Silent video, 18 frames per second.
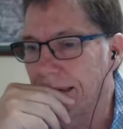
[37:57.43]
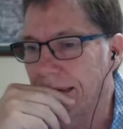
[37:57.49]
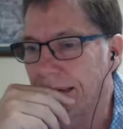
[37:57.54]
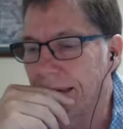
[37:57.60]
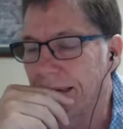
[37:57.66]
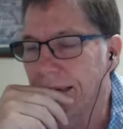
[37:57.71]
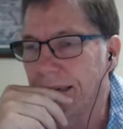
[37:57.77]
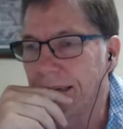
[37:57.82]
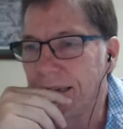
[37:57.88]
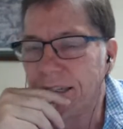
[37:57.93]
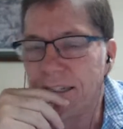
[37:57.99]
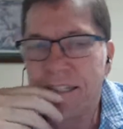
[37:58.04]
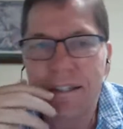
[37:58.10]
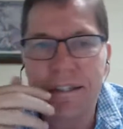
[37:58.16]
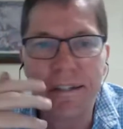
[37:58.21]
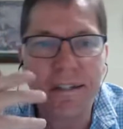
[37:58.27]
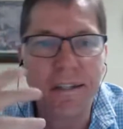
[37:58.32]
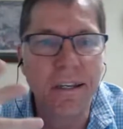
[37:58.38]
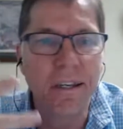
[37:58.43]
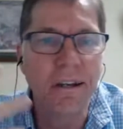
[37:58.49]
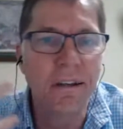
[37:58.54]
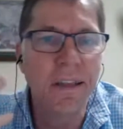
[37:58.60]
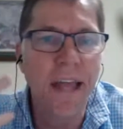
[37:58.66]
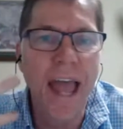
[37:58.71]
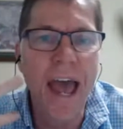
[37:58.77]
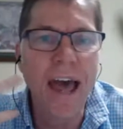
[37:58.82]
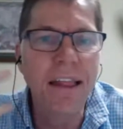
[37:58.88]
just
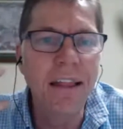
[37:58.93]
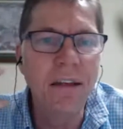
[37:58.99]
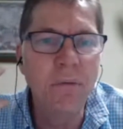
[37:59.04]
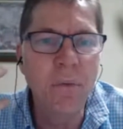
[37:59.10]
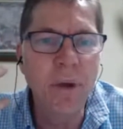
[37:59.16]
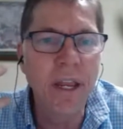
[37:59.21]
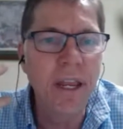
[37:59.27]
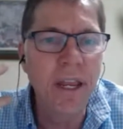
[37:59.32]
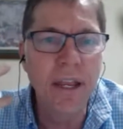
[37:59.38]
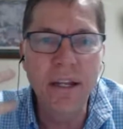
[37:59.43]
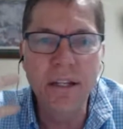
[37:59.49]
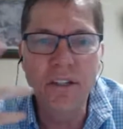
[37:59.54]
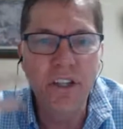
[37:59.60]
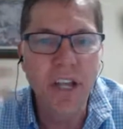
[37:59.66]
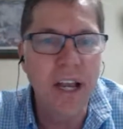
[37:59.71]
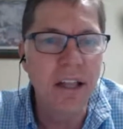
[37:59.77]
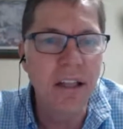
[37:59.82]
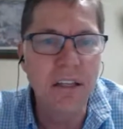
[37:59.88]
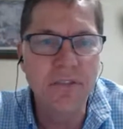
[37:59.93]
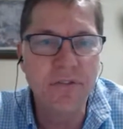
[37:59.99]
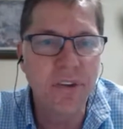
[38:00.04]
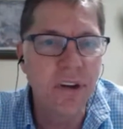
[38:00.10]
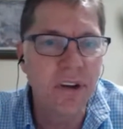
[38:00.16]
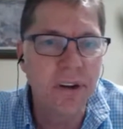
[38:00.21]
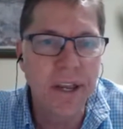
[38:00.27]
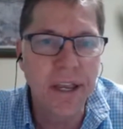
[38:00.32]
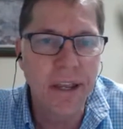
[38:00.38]
the Halloween checklist for
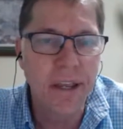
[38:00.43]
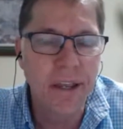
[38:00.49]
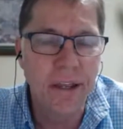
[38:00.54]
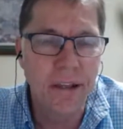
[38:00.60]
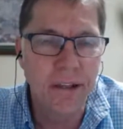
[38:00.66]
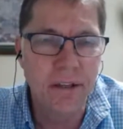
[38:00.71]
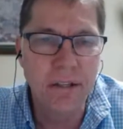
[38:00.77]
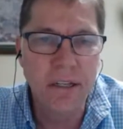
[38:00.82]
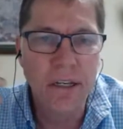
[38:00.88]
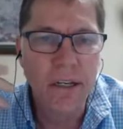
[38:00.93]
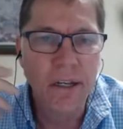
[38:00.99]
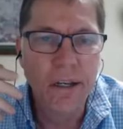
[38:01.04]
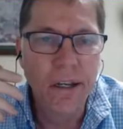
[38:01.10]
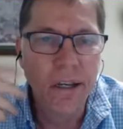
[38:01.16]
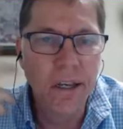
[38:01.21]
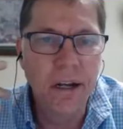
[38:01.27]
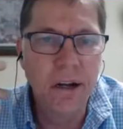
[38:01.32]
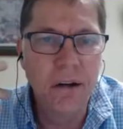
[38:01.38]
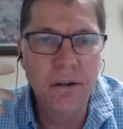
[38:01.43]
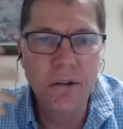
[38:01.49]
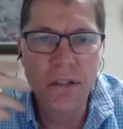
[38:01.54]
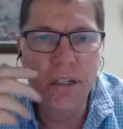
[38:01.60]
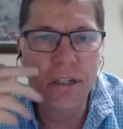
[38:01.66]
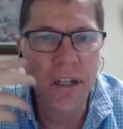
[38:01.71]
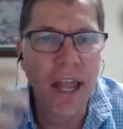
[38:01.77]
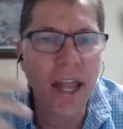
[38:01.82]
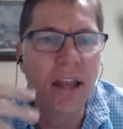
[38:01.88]
your kids.
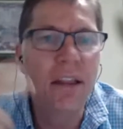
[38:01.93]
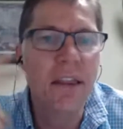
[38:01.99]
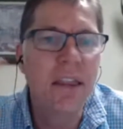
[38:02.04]
Just hey,